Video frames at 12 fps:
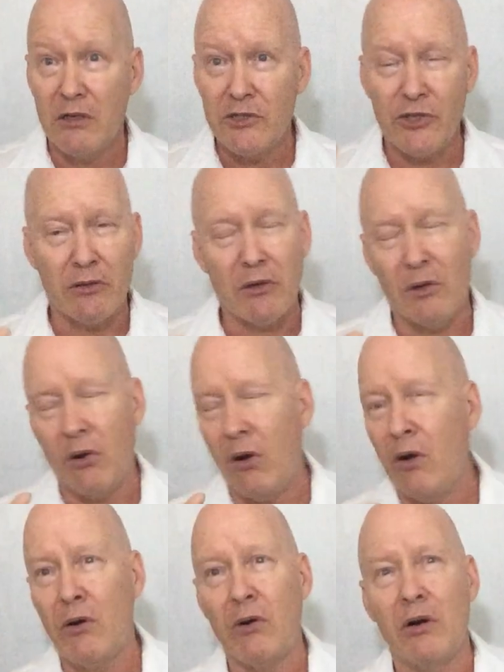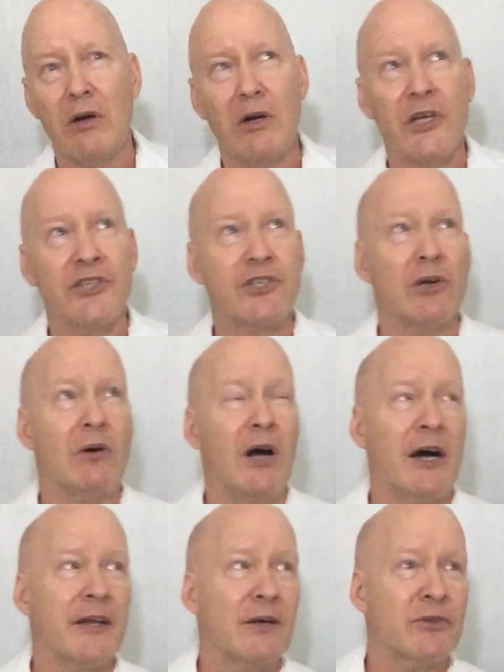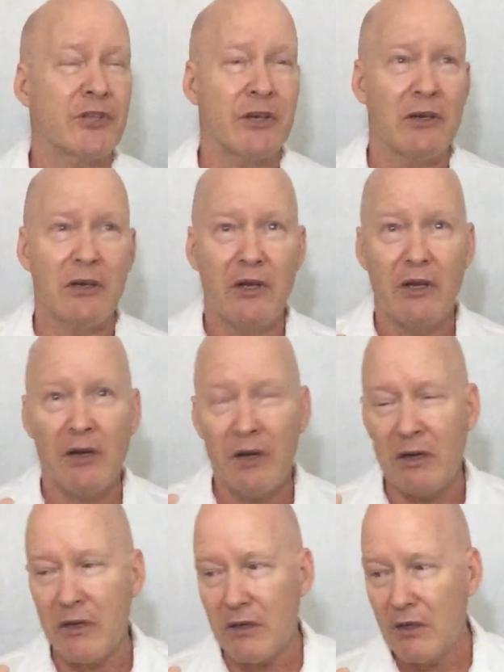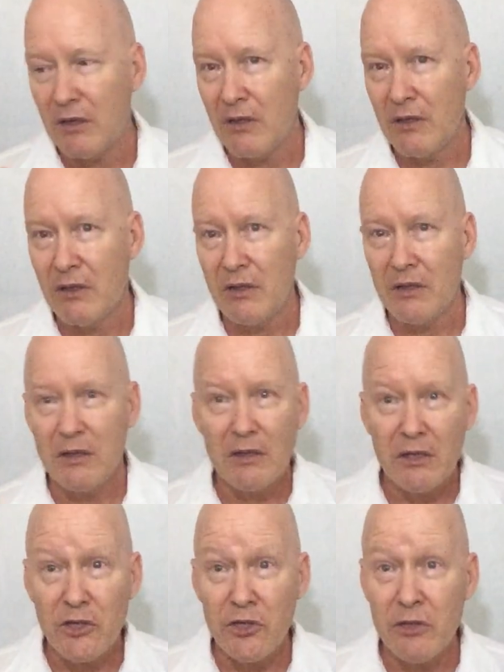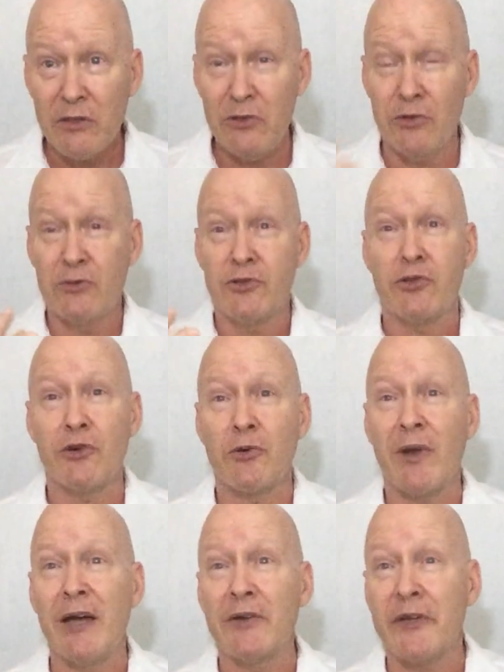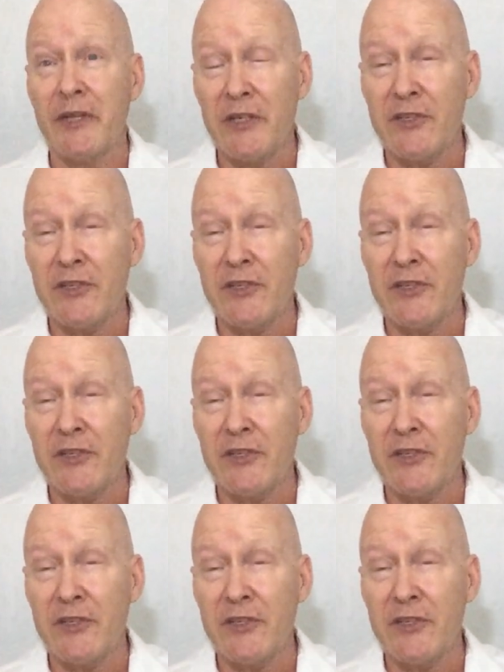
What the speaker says: she'll go, oh, it's so hot out there. Oh, you'll turn around and